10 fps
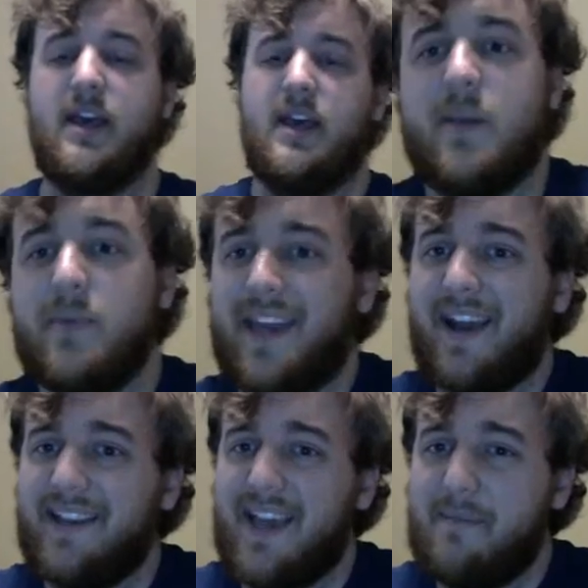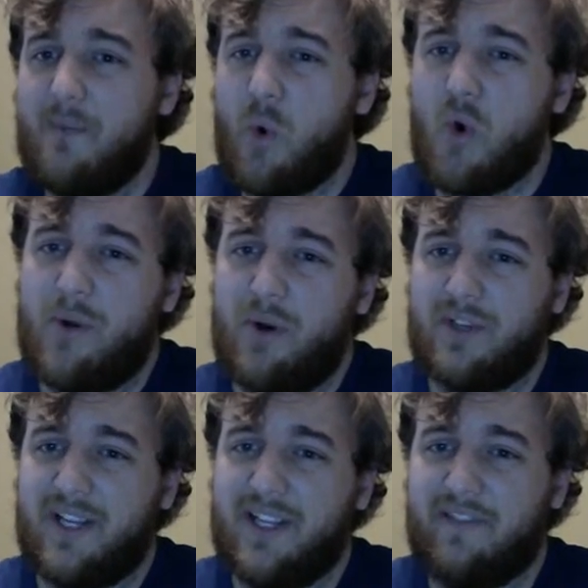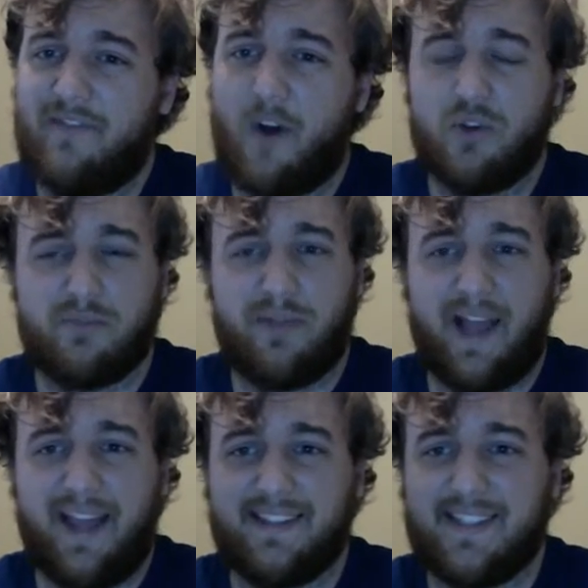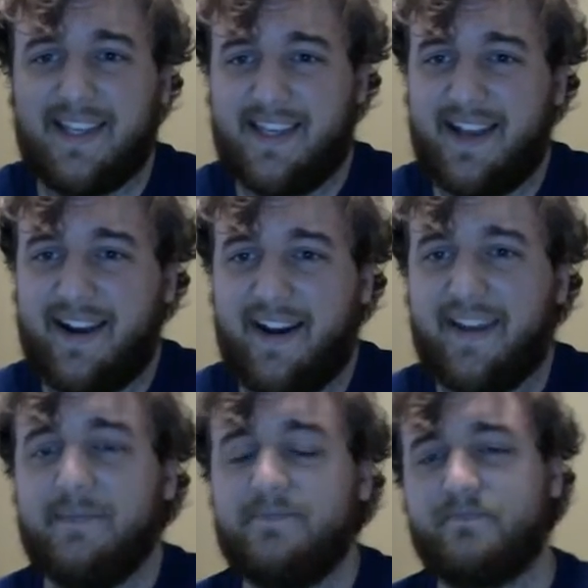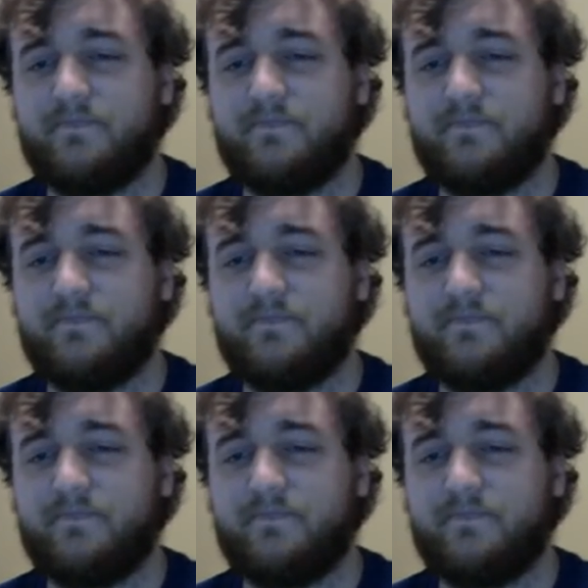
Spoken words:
And then we kind of get more about the father's plans, Genai,